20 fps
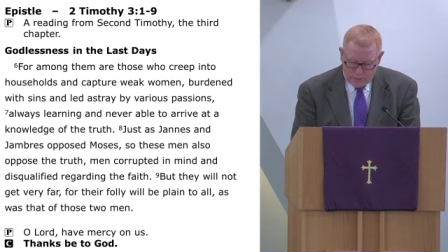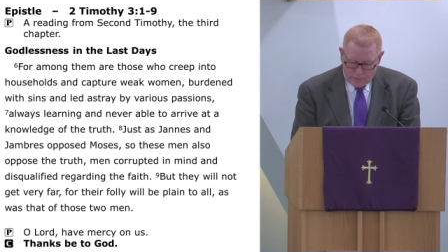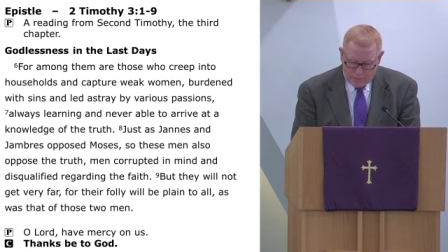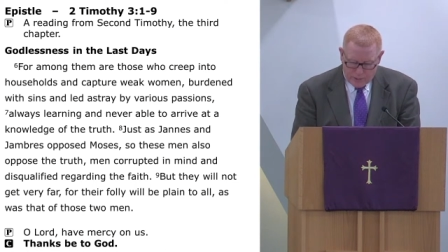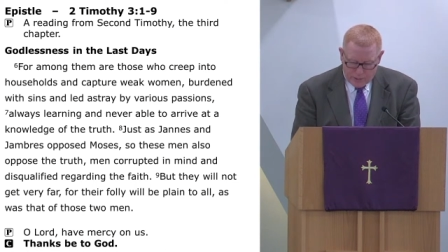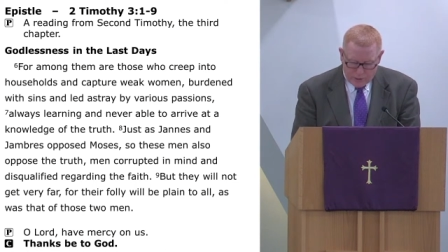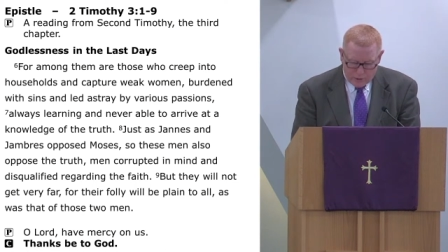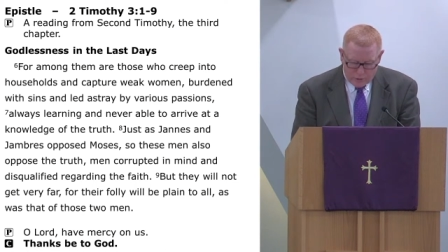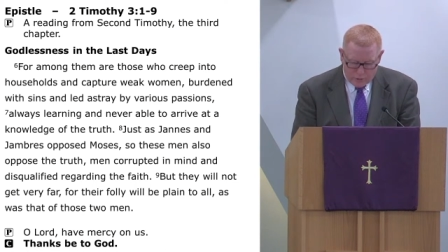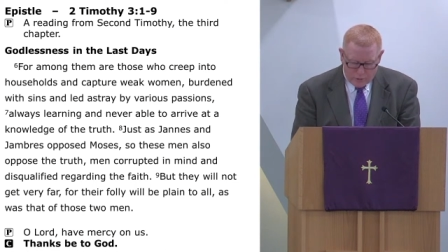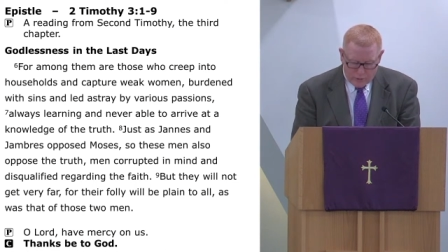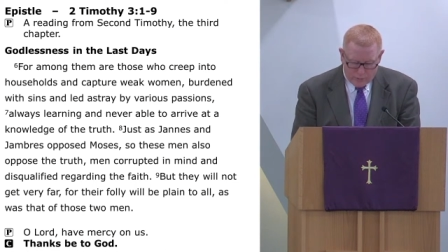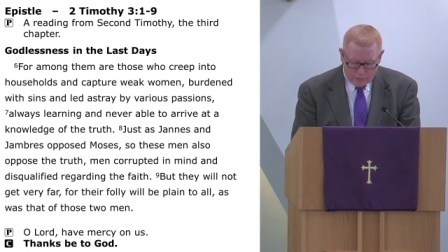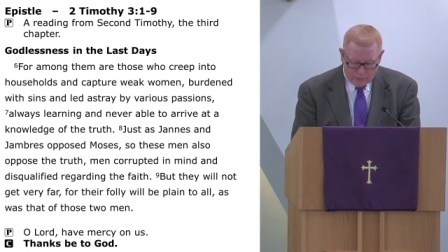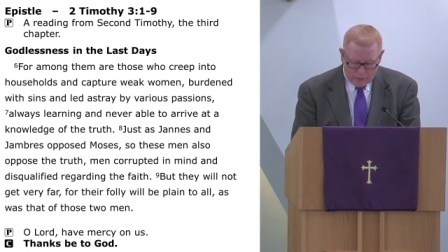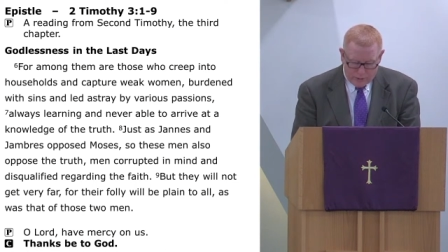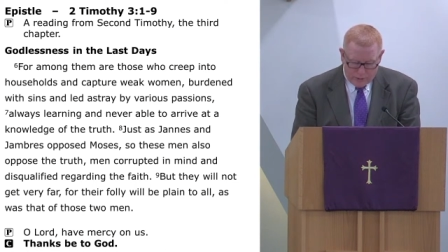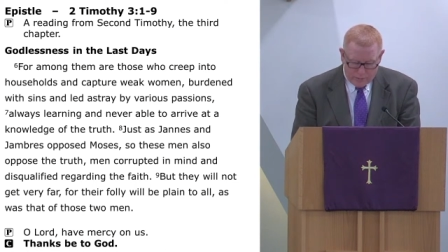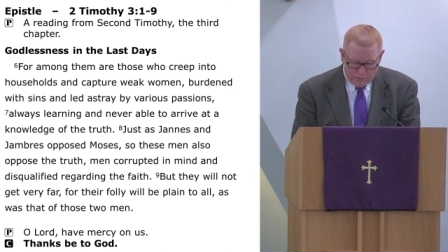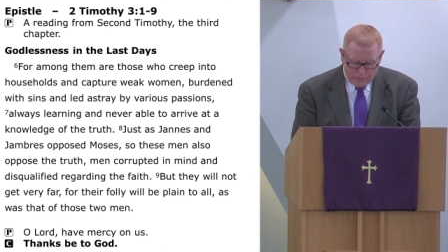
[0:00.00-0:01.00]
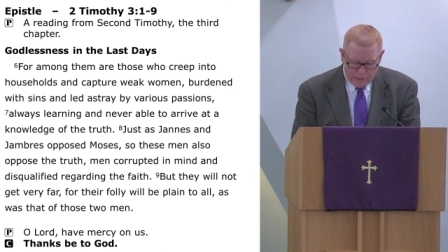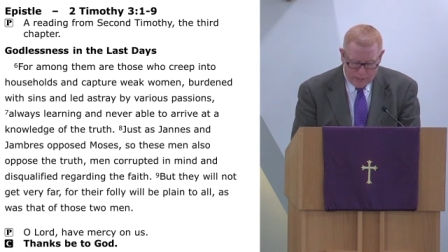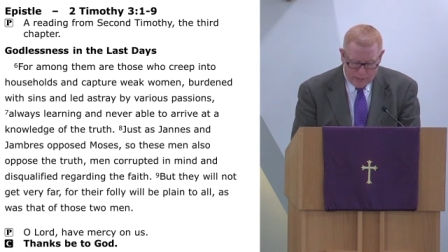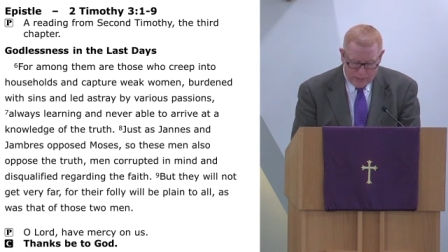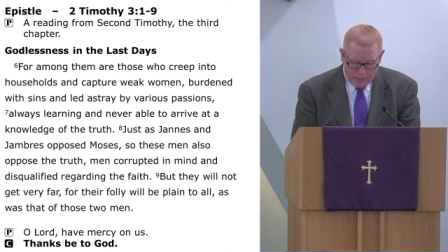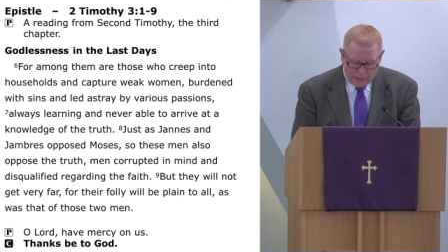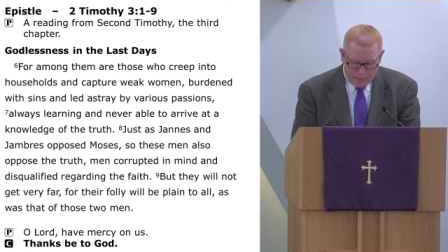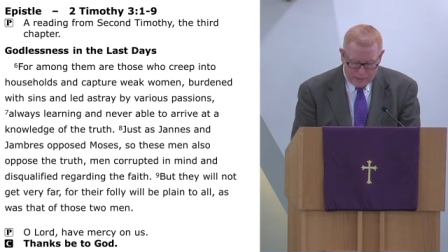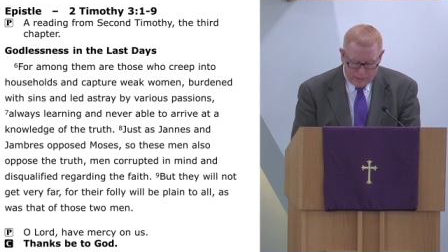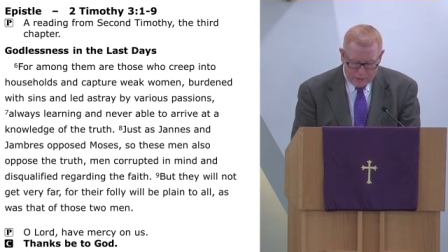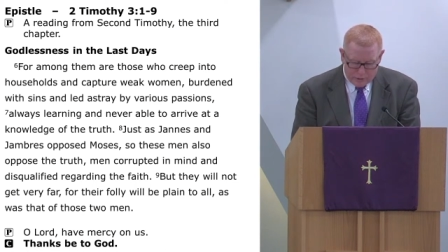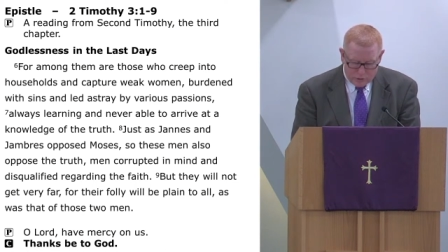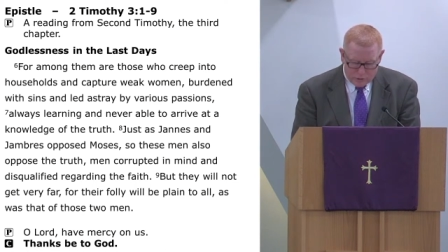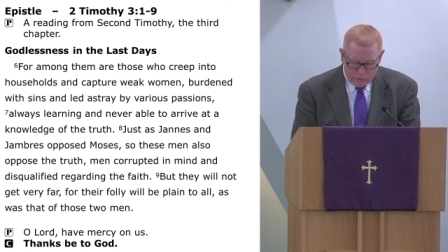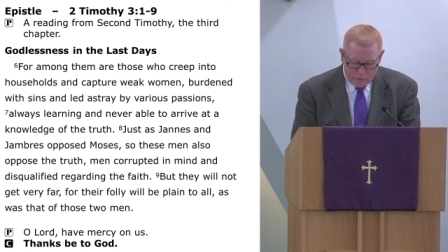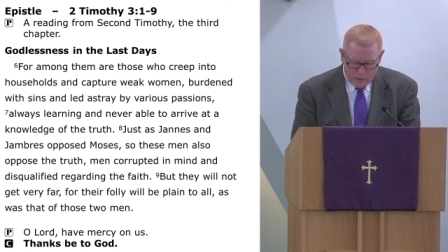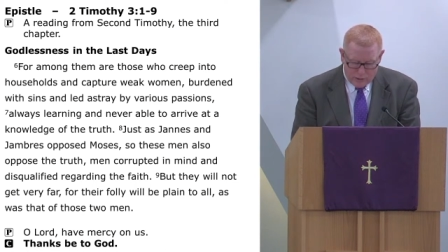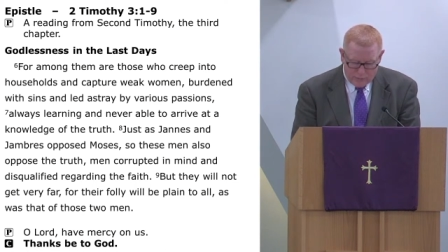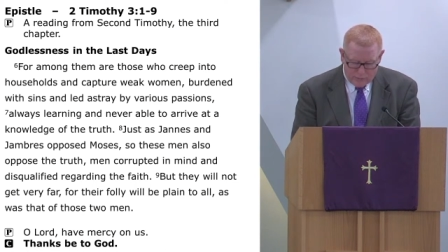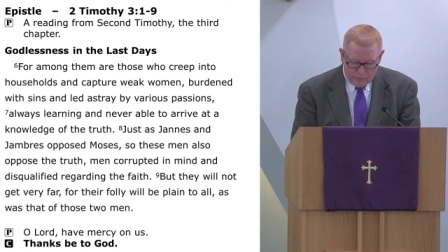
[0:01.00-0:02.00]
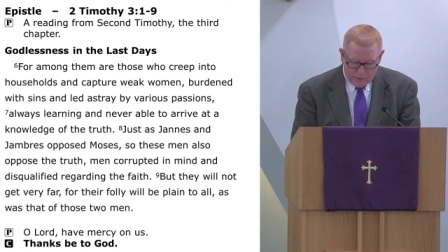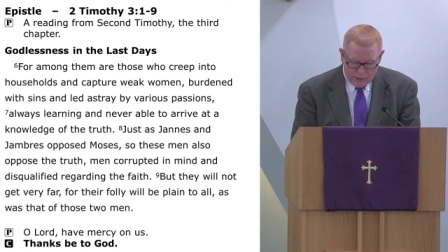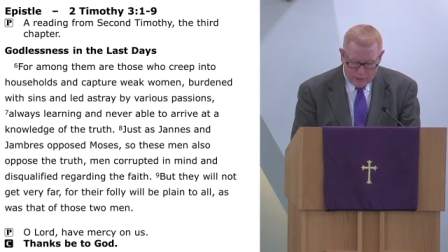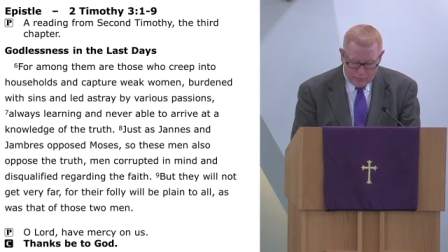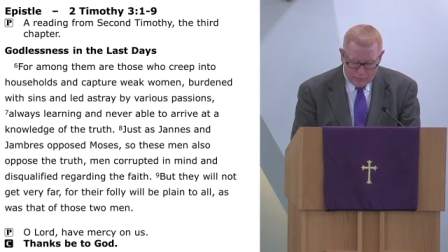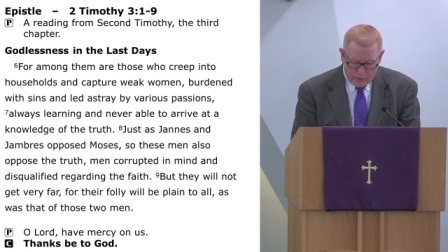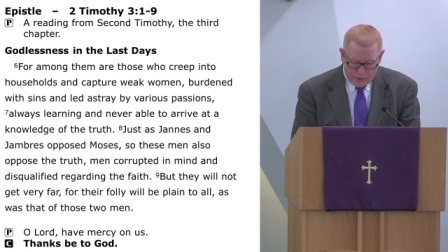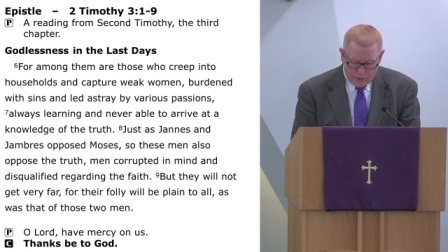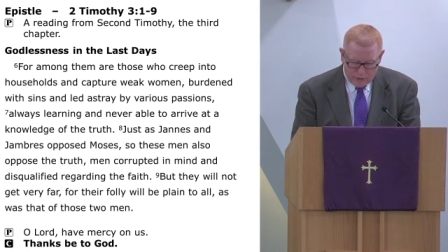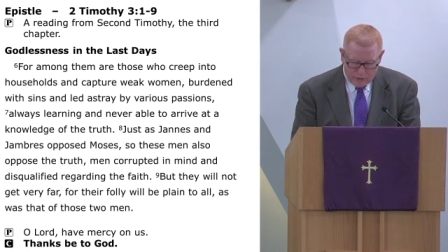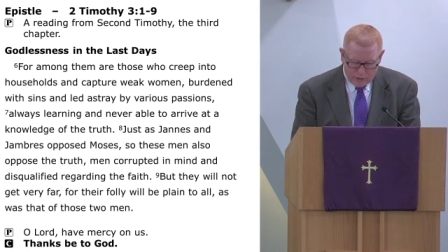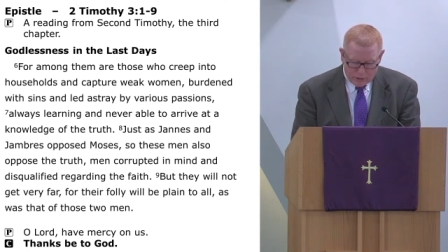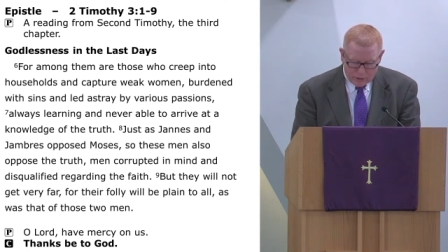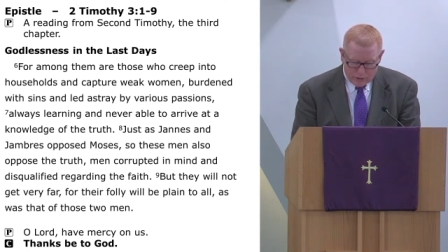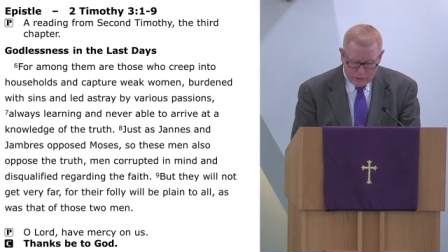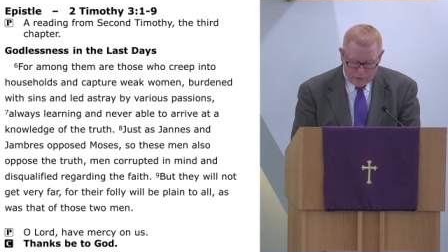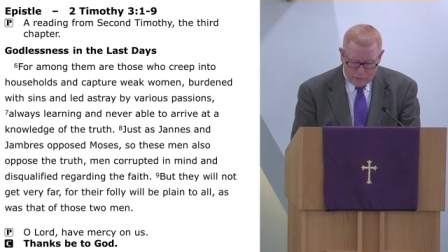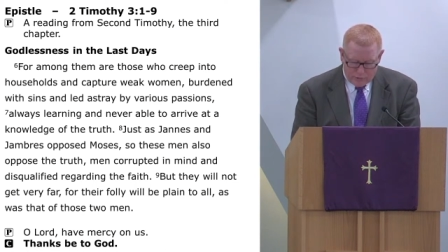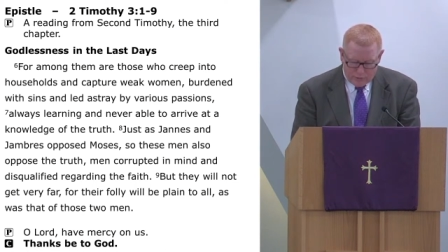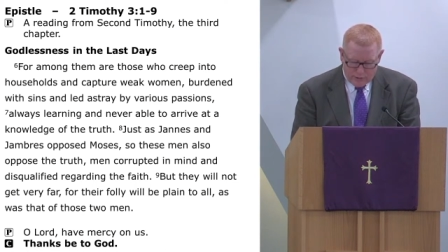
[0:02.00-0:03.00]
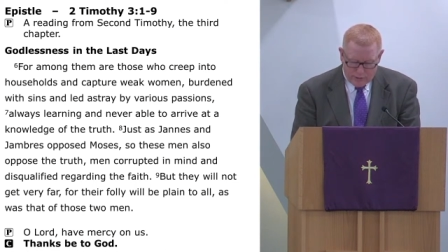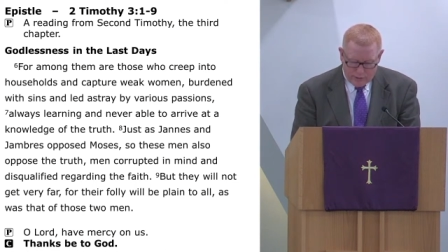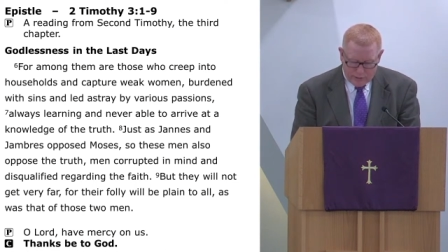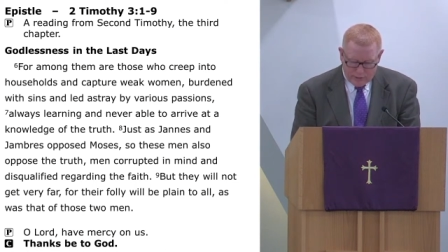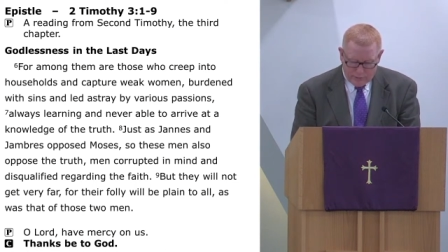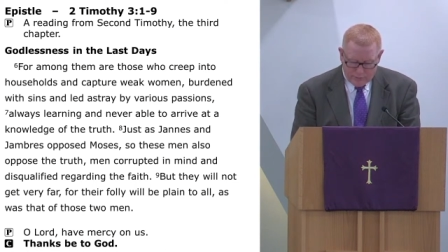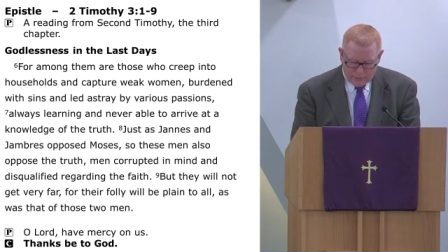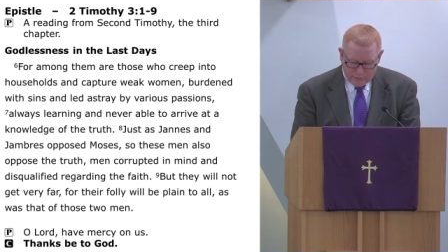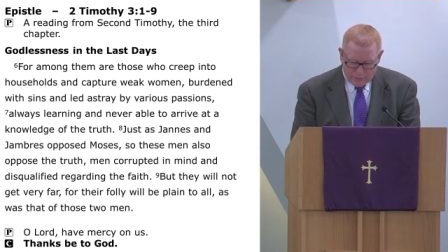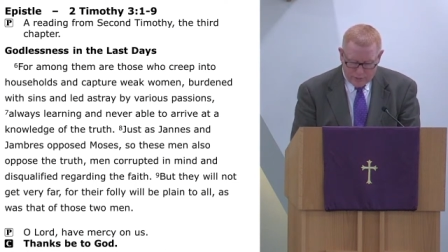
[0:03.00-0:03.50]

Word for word: Men corrupted in mind and disqualified regardless of the faith.